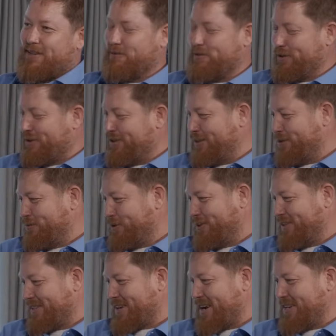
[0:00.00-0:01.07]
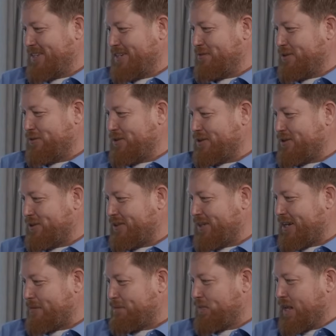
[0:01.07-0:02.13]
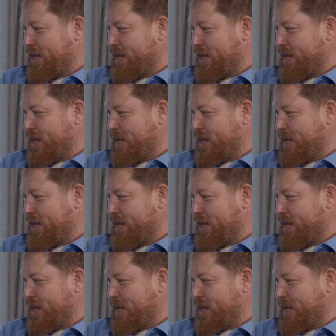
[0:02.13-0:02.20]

with the SkyTeam liveries on that.